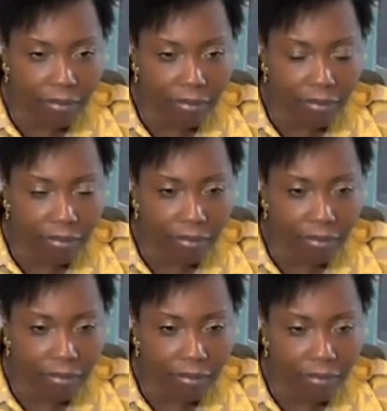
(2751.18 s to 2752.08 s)

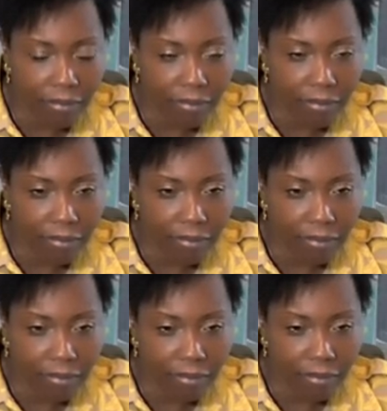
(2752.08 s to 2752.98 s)

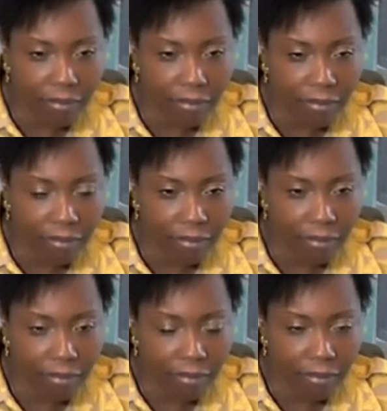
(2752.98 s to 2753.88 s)

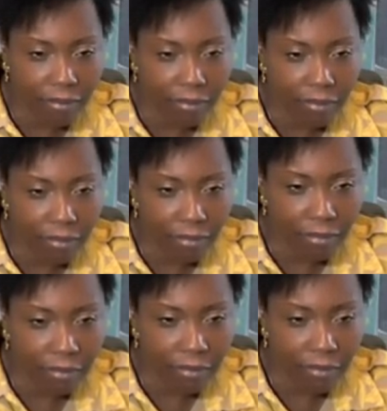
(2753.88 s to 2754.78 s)

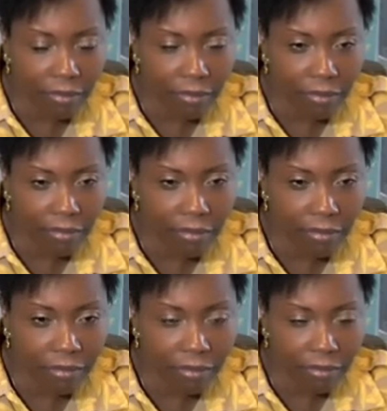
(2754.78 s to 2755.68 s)

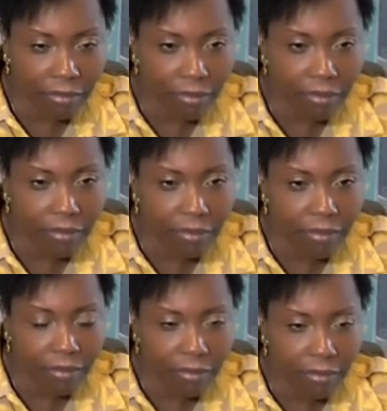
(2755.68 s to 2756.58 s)

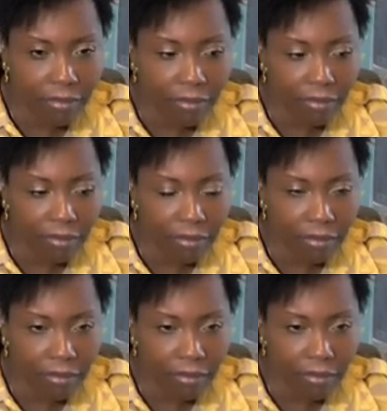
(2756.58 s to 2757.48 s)
(silent)